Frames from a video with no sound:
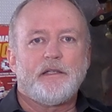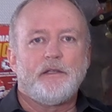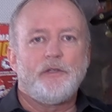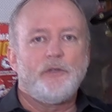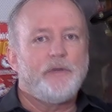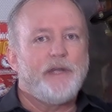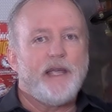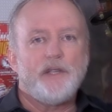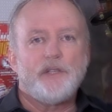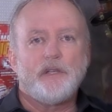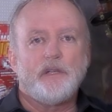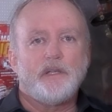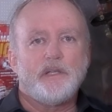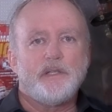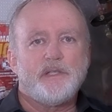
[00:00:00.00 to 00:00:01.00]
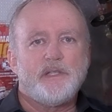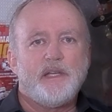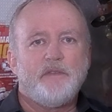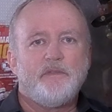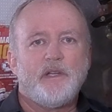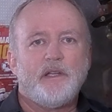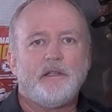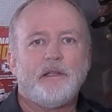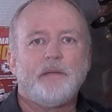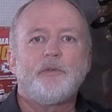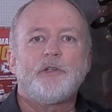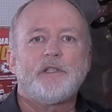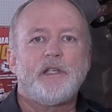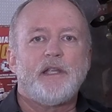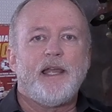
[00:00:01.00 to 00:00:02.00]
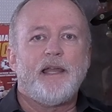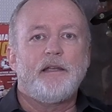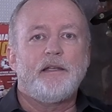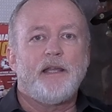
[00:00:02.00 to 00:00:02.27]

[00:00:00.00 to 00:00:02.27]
a new nation conceived in liberty and